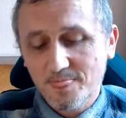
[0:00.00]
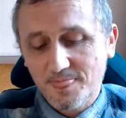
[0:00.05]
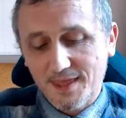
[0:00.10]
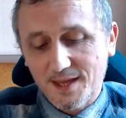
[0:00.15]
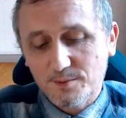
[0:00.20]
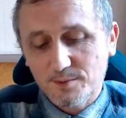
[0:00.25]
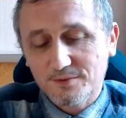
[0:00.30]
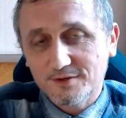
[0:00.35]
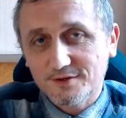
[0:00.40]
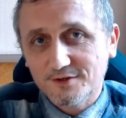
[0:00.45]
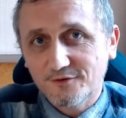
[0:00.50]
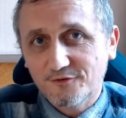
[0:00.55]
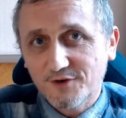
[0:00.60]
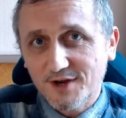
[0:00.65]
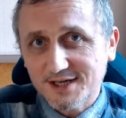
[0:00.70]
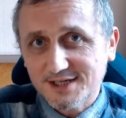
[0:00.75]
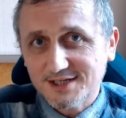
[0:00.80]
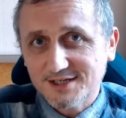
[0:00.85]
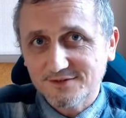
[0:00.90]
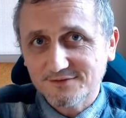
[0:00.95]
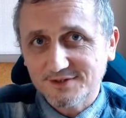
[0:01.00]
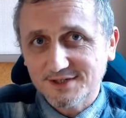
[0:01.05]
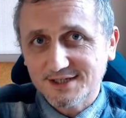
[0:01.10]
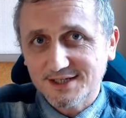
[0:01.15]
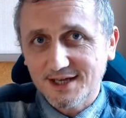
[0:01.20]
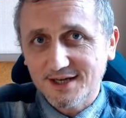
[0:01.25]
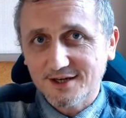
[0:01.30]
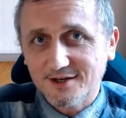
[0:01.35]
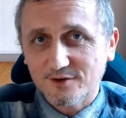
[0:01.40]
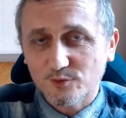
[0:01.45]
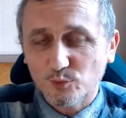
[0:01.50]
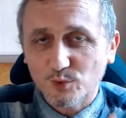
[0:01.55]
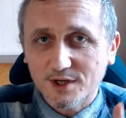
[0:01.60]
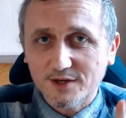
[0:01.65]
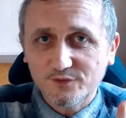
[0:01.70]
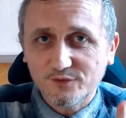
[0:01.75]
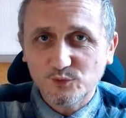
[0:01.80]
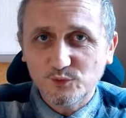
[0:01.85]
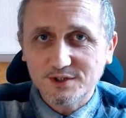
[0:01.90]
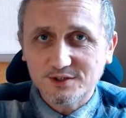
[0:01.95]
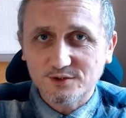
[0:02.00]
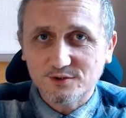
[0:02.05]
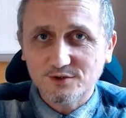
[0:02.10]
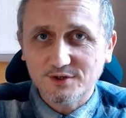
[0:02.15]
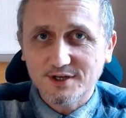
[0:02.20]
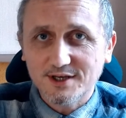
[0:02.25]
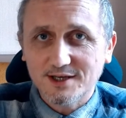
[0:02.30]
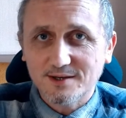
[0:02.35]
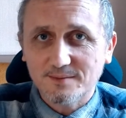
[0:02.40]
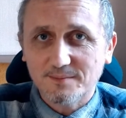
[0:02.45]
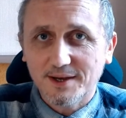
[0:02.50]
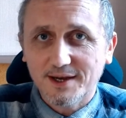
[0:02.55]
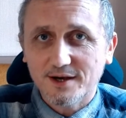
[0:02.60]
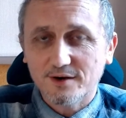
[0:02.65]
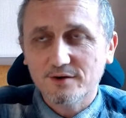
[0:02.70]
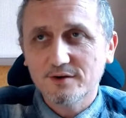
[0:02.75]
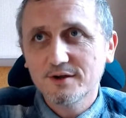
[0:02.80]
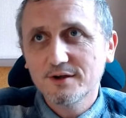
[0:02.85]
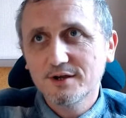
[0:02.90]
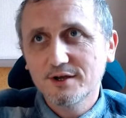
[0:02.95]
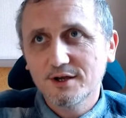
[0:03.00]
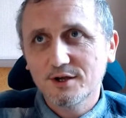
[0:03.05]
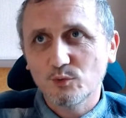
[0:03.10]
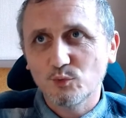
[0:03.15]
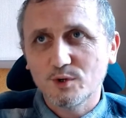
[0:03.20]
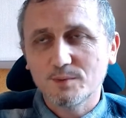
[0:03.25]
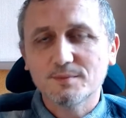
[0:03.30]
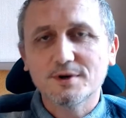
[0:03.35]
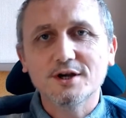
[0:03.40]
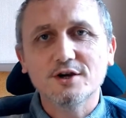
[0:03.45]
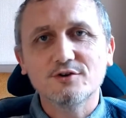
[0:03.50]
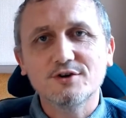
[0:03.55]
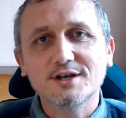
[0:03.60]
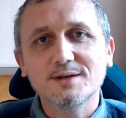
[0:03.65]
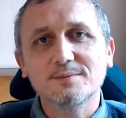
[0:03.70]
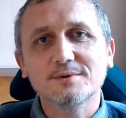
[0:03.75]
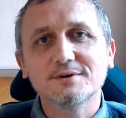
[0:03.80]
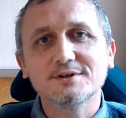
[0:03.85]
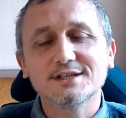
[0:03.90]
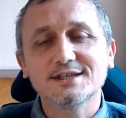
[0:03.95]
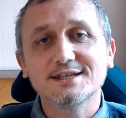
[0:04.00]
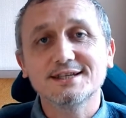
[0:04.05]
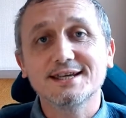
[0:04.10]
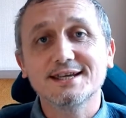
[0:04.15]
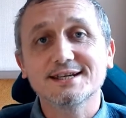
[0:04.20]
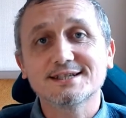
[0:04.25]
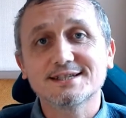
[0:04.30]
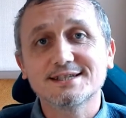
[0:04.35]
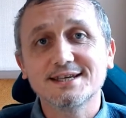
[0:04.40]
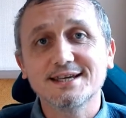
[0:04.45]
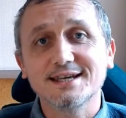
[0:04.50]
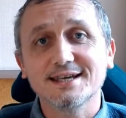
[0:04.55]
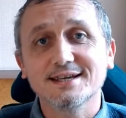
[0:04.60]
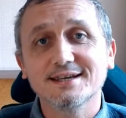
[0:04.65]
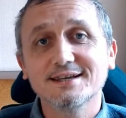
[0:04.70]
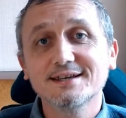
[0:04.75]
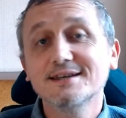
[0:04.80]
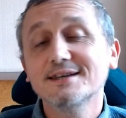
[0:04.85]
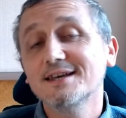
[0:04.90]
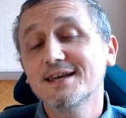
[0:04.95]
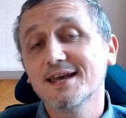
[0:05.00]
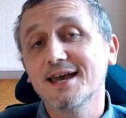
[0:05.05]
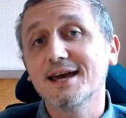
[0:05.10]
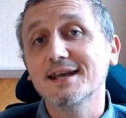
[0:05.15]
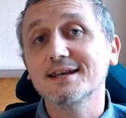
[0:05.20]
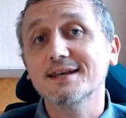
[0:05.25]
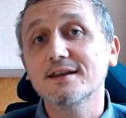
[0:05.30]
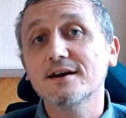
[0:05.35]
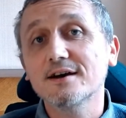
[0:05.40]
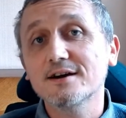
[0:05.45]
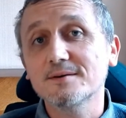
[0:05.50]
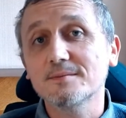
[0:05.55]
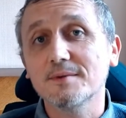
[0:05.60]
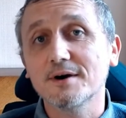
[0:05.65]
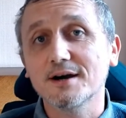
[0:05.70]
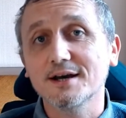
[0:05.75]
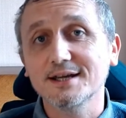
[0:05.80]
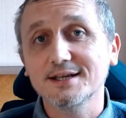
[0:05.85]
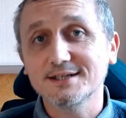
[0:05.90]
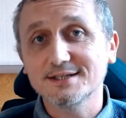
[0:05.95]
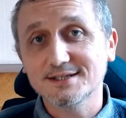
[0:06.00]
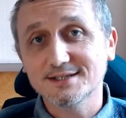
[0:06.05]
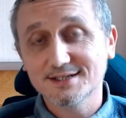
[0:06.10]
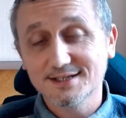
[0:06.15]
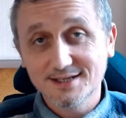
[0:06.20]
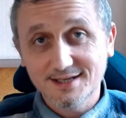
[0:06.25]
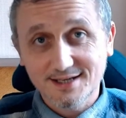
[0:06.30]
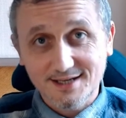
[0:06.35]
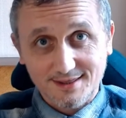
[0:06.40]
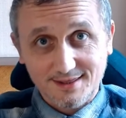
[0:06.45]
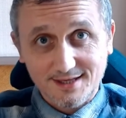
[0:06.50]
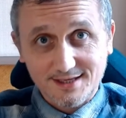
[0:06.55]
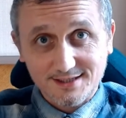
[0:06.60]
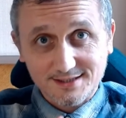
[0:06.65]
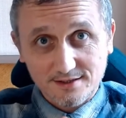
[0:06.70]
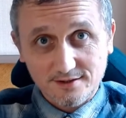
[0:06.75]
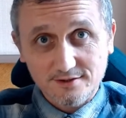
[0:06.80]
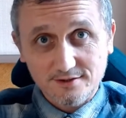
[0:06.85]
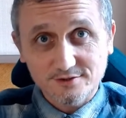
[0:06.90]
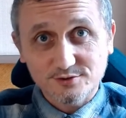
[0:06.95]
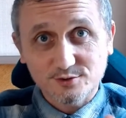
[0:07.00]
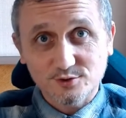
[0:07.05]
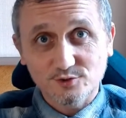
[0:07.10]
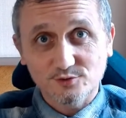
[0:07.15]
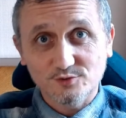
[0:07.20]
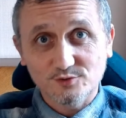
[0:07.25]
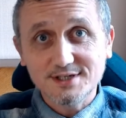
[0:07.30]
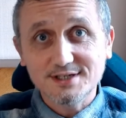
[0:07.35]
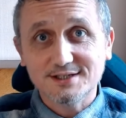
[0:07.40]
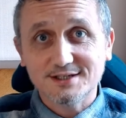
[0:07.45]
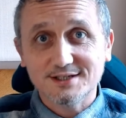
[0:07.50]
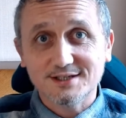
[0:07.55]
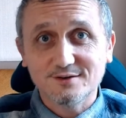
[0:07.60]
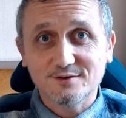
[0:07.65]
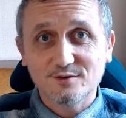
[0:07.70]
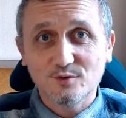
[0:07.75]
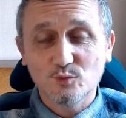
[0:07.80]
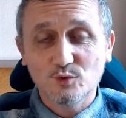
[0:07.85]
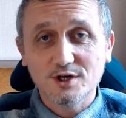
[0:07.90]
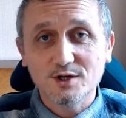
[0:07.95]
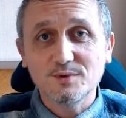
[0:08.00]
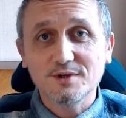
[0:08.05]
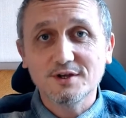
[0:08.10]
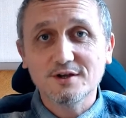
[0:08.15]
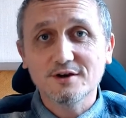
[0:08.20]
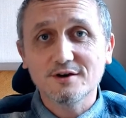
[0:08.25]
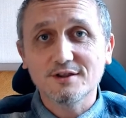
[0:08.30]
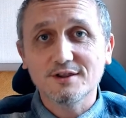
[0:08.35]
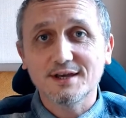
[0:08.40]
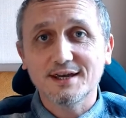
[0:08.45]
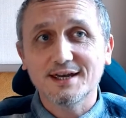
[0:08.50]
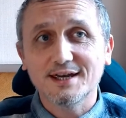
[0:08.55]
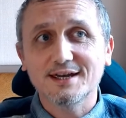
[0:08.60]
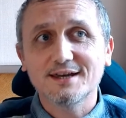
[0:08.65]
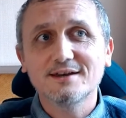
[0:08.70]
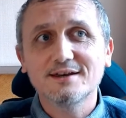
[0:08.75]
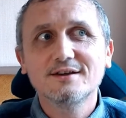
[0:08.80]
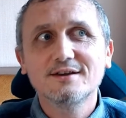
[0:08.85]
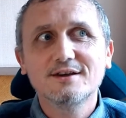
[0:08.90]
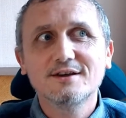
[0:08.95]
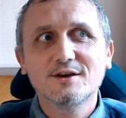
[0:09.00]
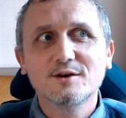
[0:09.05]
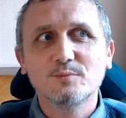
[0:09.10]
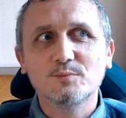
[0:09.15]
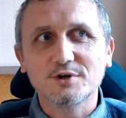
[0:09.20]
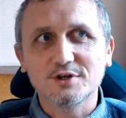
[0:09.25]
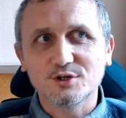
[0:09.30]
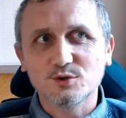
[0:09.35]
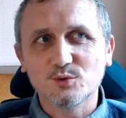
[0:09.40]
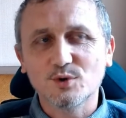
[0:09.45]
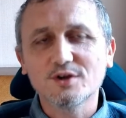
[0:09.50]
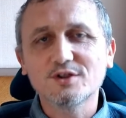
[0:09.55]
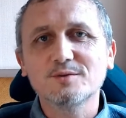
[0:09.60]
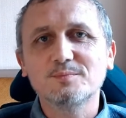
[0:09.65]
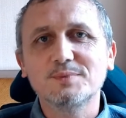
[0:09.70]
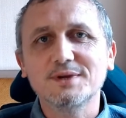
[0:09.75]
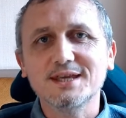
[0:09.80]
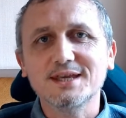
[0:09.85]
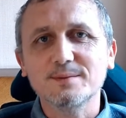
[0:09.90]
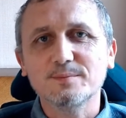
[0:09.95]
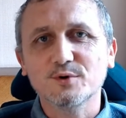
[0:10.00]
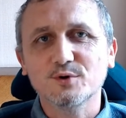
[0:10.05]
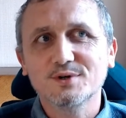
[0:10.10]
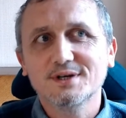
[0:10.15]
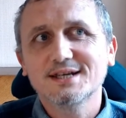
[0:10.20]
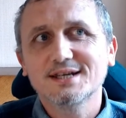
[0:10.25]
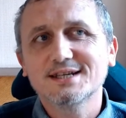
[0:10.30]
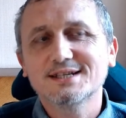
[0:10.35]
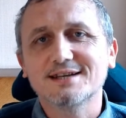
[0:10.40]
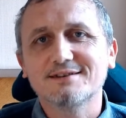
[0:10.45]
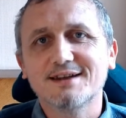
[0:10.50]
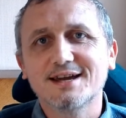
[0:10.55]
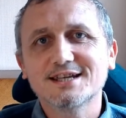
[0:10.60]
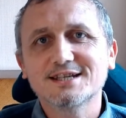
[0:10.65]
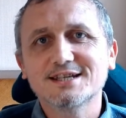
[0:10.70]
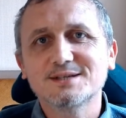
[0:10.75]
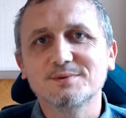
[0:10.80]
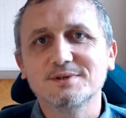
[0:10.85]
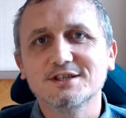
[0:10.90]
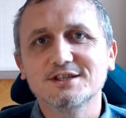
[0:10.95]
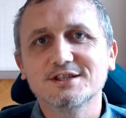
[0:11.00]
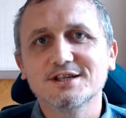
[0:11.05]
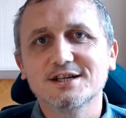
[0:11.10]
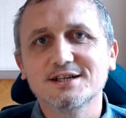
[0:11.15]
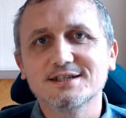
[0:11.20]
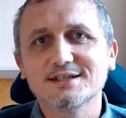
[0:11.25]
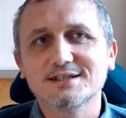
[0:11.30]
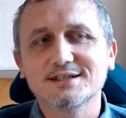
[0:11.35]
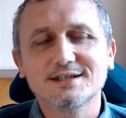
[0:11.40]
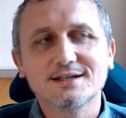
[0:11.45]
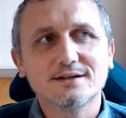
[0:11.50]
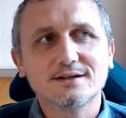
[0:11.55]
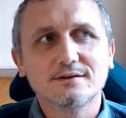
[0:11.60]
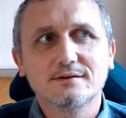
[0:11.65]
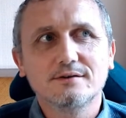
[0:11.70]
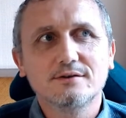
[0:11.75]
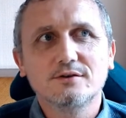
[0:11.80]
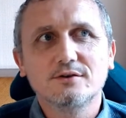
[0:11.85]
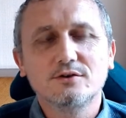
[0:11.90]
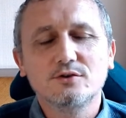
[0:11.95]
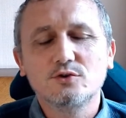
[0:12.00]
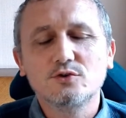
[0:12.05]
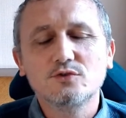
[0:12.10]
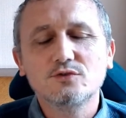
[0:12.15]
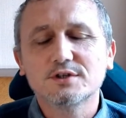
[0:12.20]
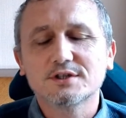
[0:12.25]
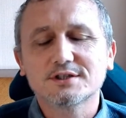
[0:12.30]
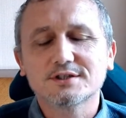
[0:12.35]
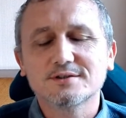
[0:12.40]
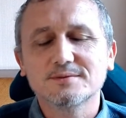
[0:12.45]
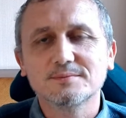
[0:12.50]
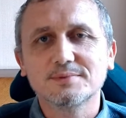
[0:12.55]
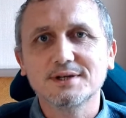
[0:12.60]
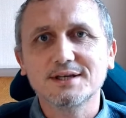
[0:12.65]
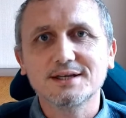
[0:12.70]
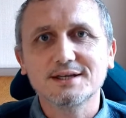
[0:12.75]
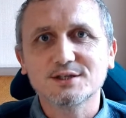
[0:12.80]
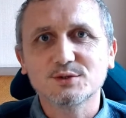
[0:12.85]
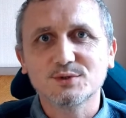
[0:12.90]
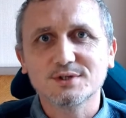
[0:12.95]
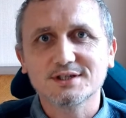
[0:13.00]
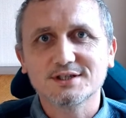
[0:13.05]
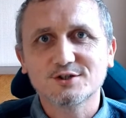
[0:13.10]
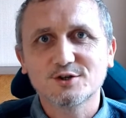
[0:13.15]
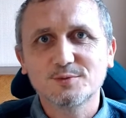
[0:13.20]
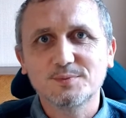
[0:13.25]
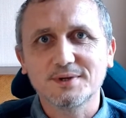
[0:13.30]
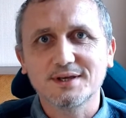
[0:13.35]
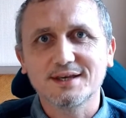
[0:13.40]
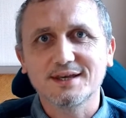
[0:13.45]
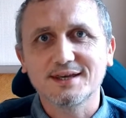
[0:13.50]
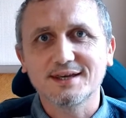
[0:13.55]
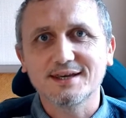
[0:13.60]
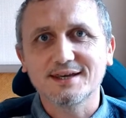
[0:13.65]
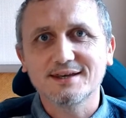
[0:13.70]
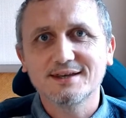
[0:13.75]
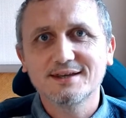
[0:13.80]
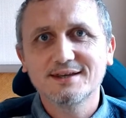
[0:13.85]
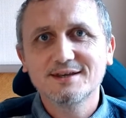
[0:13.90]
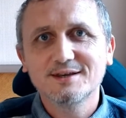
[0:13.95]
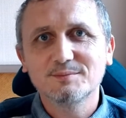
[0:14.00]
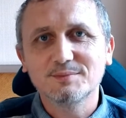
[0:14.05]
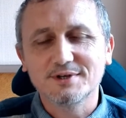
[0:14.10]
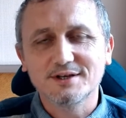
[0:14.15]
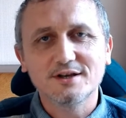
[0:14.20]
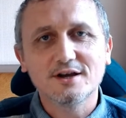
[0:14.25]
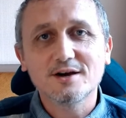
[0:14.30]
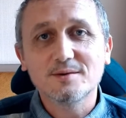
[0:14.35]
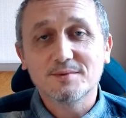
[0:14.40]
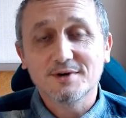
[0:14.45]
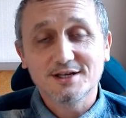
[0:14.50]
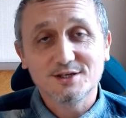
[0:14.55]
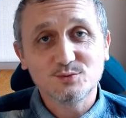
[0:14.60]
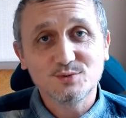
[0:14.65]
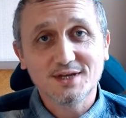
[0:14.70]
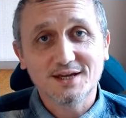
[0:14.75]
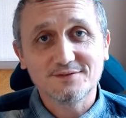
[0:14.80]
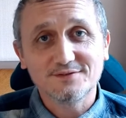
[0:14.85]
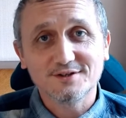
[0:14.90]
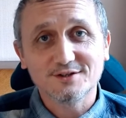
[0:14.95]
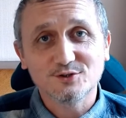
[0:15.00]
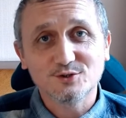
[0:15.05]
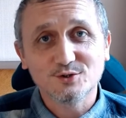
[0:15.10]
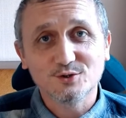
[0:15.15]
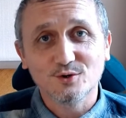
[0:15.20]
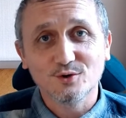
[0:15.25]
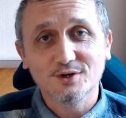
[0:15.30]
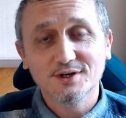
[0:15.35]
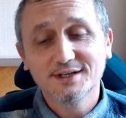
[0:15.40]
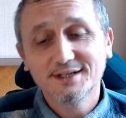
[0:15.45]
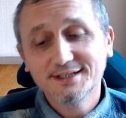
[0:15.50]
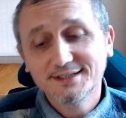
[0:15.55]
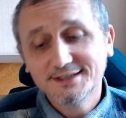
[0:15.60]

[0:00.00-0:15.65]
And within a fraction of a second, whatever we're talking about, we might already be on to the next thing. And in our minds, there's a logical reason why we got there. But to other people, unless they're Aspie, the chances are you've just completely switched topic here. But in our mind, we haven't at all.